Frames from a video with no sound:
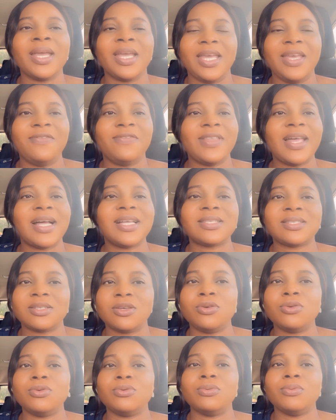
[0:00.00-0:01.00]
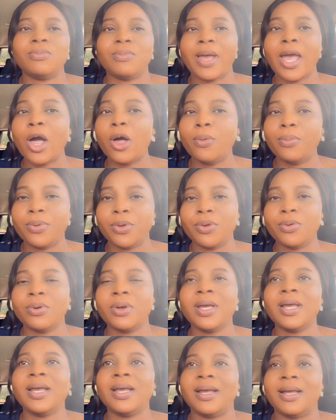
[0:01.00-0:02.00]
If that's going to help you,
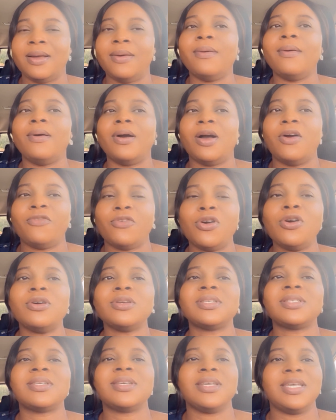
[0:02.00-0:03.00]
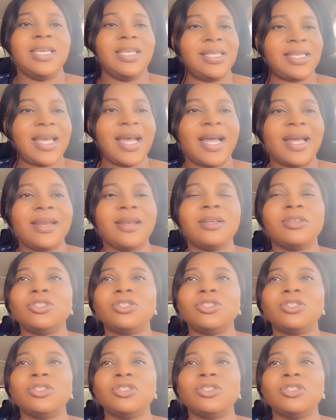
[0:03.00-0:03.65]
of course it can.